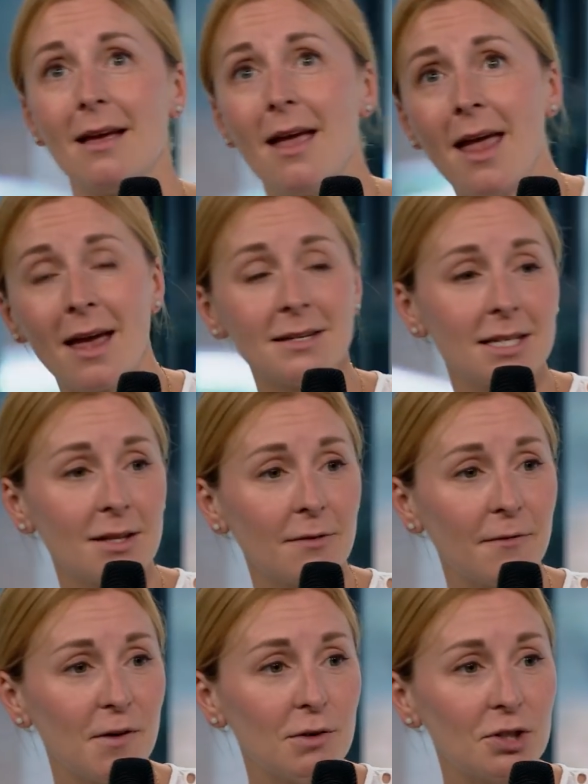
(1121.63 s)
and in the
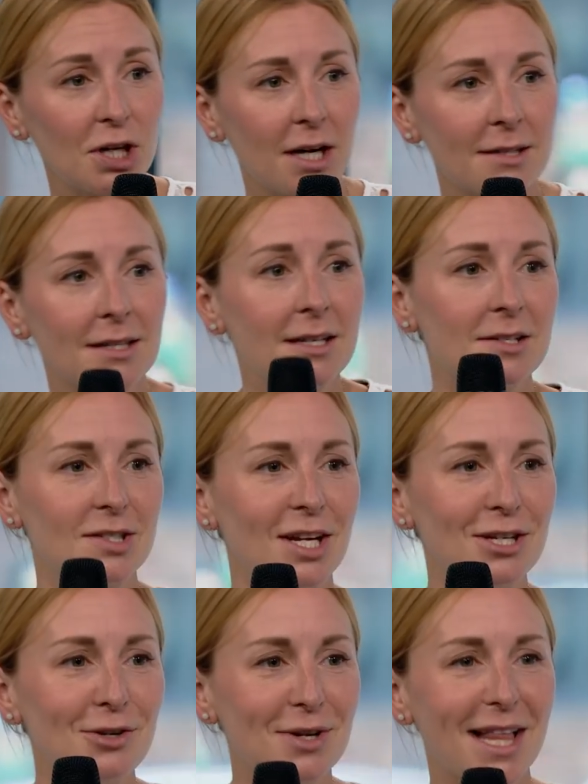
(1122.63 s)
future, is
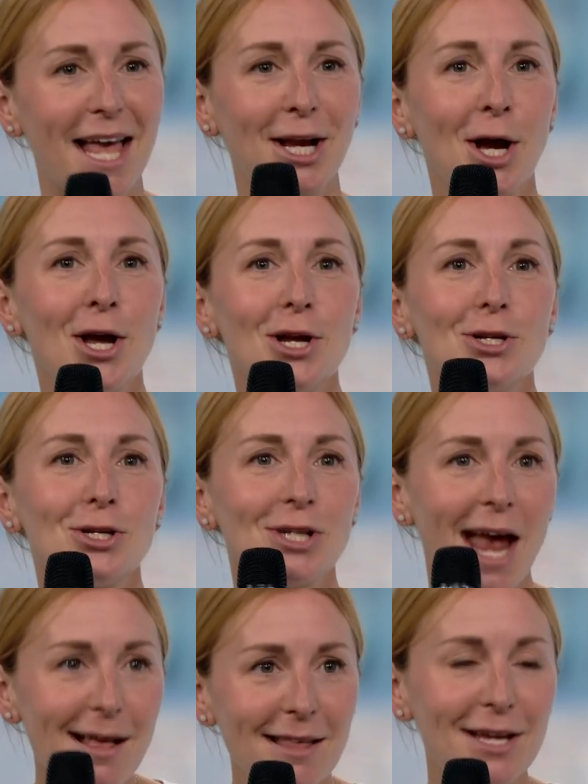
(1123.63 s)
continue to like
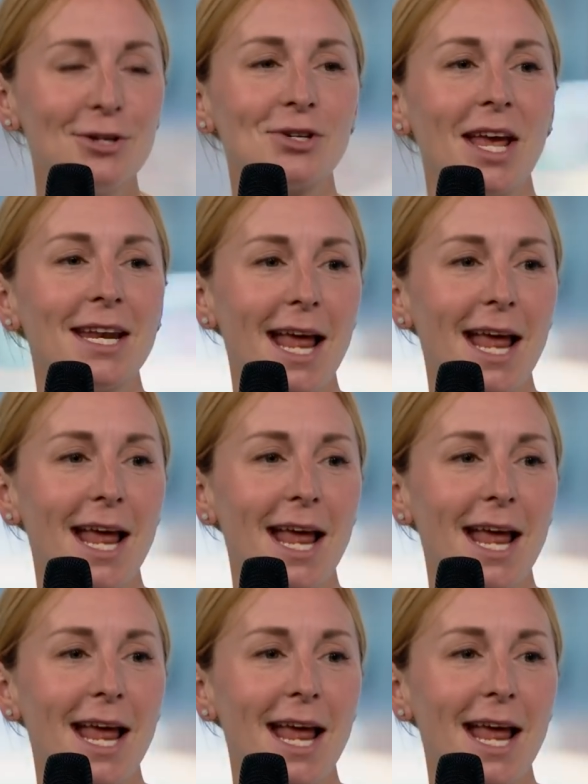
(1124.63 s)
challenge